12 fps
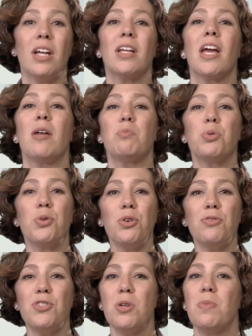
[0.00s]
can
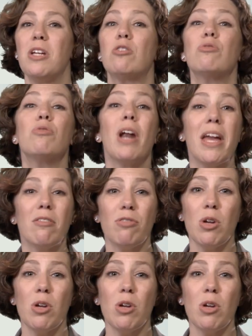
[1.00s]
prove to be great